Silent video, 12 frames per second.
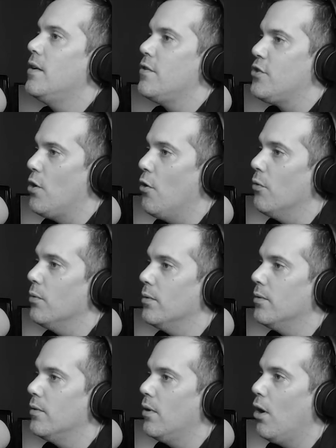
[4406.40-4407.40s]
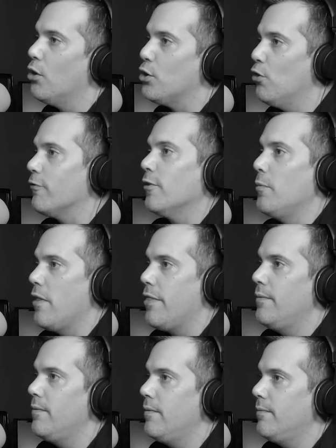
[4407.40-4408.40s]
So I'll go from the
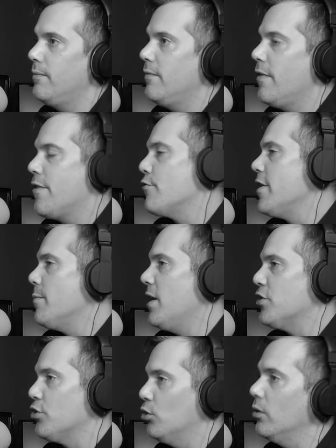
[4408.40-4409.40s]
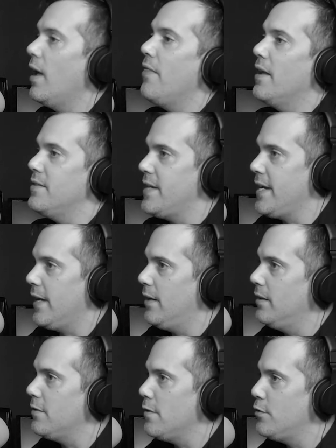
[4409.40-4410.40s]
3-dimensional and then take it
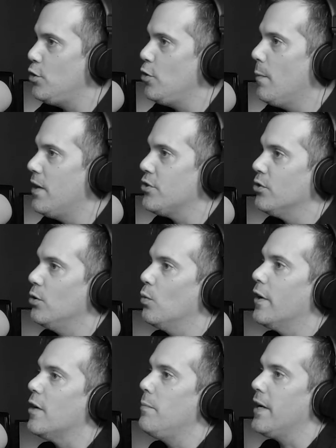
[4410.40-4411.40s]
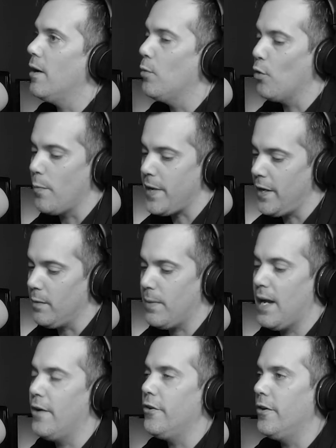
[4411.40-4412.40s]
into the 2-dimensional, where it can become a repeating
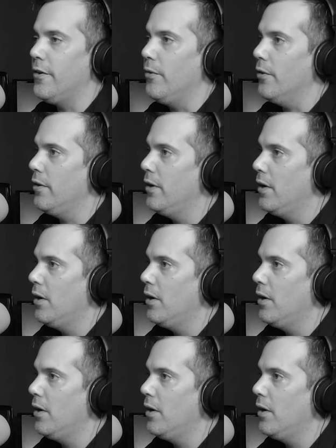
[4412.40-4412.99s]
pattern, or